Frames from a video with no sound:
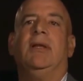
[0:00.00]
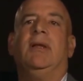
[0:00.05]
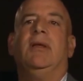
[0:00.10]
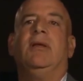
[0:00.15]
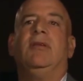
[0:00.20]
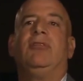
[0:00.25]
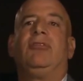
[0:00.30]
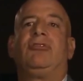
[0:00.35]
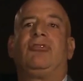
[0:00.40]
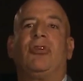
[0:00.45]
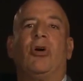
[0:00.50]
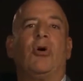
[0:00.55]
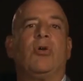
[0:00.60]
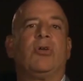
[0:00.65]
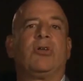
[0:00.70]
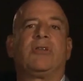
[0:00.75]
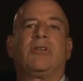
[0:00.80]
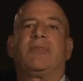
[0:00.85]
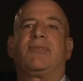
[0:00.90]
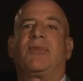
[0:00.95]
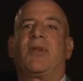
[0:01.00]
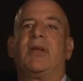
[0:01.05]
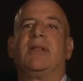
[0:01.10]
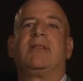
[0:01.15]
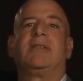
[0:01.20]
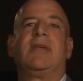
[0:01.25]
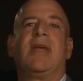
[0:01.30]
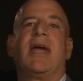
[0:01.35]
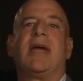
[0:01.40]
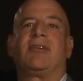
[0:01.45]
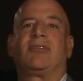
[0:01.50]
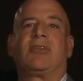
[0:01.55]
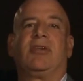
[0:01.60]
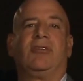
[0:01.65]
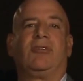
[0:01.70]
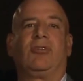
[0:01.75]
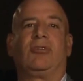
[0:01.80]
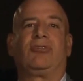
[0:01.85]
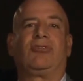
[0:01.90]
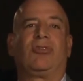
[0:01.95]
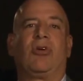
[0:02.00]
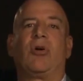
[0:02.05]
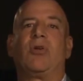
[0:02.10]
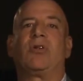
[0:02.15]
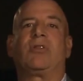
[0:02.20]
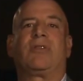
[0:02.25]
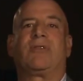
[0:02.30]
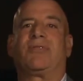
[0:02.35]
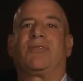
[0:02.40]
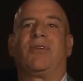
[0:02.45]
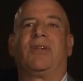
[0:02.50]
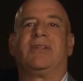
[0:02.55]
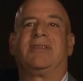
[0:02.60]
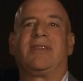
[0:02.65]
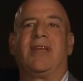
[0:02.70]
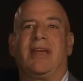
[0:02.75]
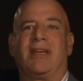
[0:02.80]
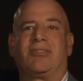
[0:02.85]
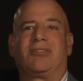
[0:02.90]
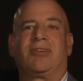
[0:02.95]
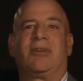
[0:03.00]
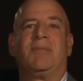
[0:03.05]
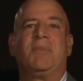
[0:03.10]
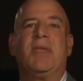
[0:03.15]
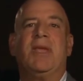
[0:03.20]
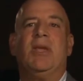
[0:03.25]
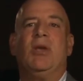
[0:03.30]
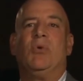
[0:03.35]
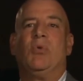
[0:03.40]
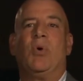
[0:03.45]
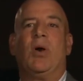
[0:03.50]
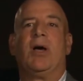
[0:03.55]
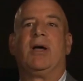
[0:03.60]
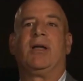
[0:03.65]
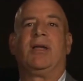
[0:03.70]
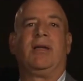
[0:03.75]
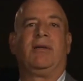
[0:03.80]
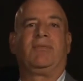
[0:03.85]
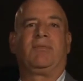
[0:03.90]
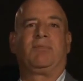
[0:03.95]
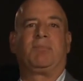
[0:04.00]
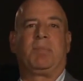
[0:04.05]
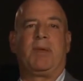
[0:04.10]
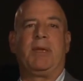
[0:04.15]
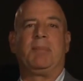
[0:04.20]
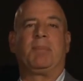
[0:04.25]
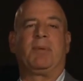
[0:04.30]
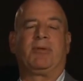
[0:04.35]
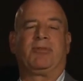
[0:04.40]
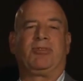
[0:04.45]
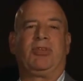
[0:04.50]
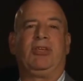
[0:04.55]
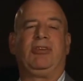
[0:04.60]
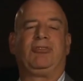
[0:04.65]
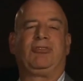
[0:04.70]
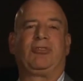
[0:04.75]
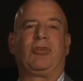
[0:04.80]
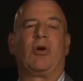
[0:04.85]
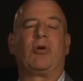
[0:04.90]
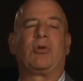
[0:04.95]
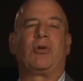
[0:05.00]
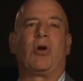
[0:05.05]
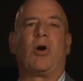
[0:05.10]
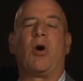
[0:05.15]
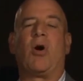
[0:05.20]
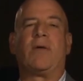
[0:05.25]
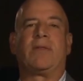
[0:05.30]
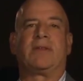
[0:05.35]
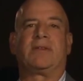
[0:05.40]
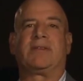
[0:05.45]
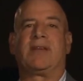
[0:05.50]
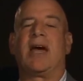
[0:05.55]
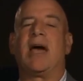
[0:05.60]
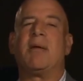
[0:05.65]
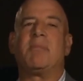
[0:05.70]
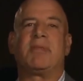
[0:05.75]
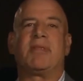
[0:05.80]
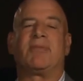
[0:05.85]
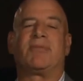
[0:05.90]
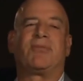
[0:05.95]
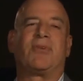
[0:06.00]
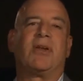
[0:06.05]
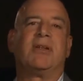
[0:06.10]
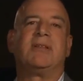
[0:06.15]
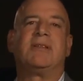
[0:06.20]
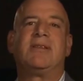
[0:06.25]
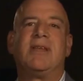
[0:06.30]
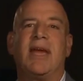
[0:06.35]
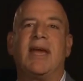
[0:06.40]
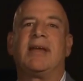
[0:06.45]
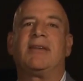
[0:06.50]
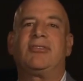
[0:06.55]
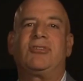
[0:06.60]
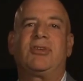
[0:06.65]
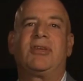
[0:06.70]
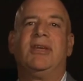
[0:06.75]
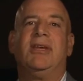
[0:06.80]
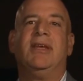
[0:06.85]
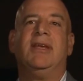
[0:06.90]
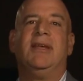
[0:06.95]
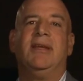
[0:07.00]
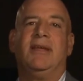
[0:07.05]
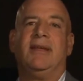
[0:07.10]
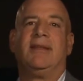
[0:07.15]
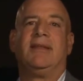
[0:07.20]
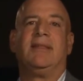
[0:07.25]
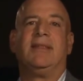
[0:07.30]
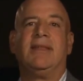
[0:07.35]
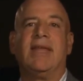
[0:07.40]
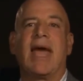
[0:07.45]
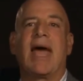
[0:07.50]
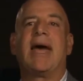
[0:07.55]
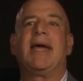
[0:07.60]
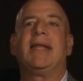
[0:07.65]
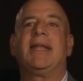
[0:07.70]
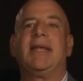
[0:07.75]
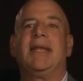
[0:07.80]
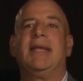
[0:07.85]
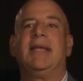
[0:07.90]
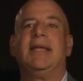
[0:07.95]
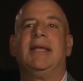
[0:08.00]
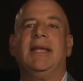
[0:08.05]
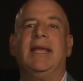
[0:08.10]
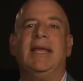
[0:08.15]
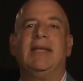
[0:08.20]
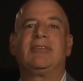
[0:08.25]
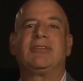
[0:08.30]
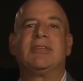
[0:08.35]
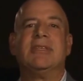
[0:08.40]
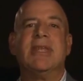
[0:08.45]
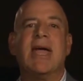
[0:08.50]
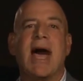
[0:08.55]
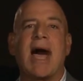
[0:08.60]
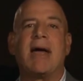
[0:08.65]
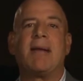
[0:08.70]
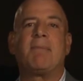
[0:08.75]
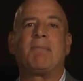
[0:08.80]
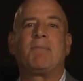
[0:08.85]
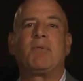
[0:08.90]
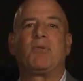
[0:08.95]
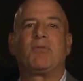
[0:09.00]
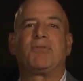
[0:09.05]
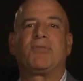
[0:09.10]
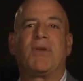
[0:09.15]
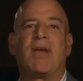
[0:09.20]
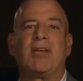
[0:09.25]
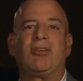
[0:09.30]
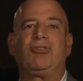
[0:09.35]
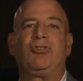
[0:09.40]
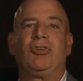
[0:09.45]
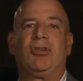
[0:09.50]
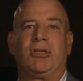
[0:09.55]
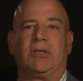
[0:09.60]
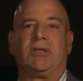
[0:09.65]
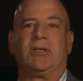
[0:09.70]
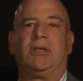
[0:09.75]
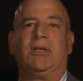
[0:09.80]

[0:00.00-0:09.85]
Soda at the front desk. Is there soda at the front desk? Well, if people see soda all the time at the front desk, that is not professional.